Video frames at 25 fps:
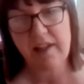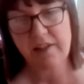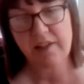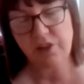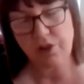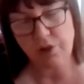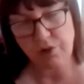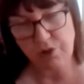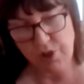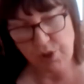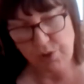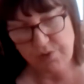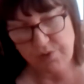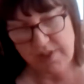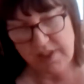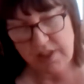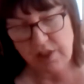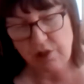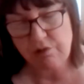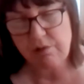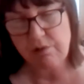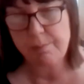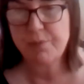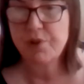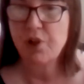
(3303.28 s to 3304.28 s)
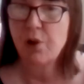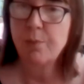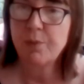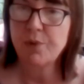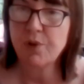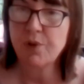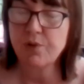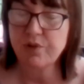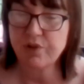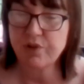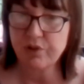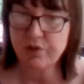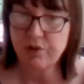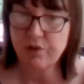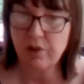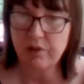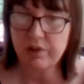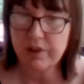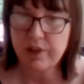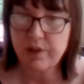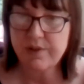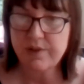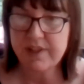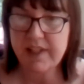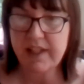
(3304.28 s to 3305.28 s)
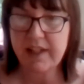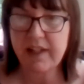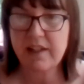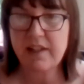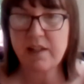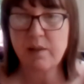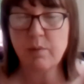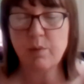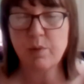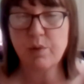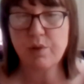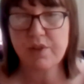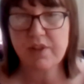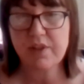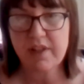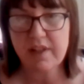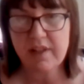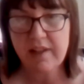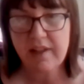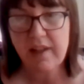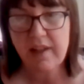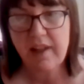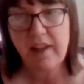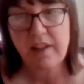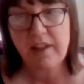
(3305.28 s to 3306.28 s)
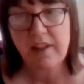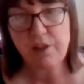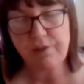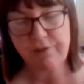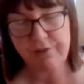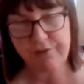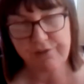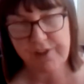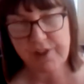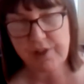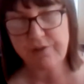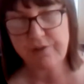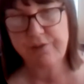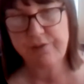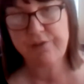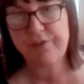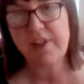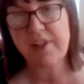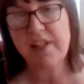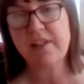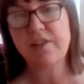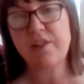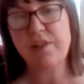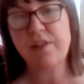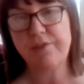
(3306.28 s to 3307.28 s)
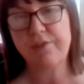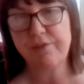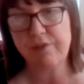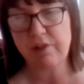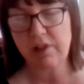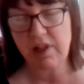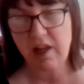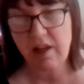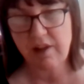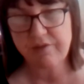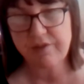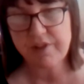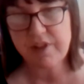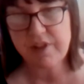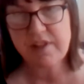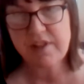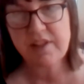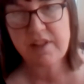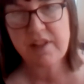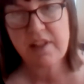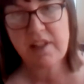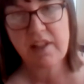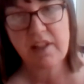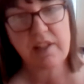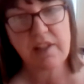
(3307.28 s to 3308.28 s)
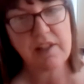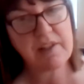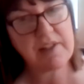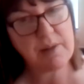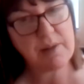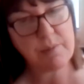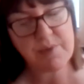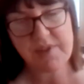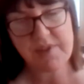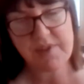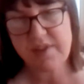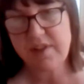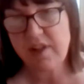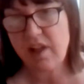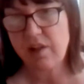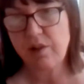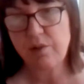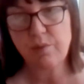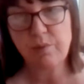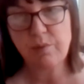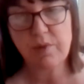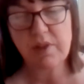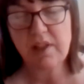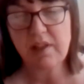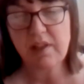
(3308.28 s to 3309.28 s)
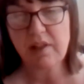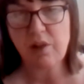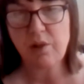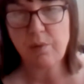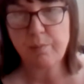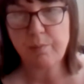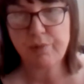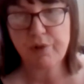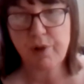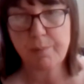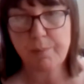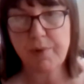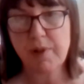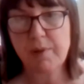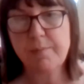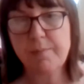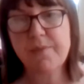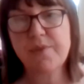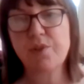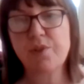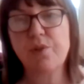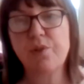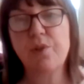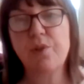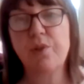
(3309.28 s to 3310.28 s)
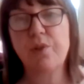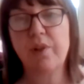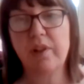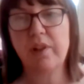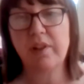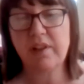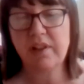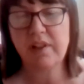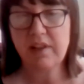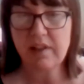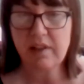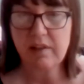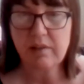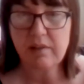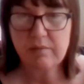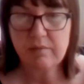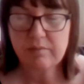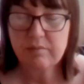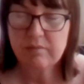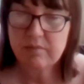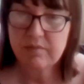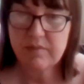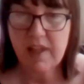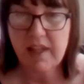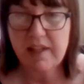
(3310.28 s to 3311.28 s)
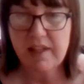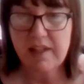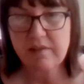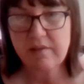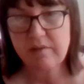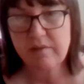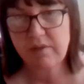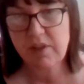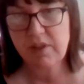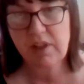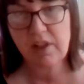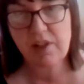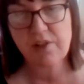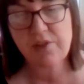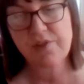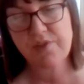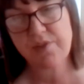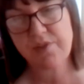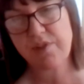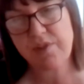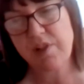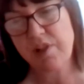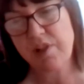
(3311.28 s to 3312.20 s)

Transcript: and you're using your abdominals, you're not losing any water, you feel fit, you've recovered, there was no, problems or, then because,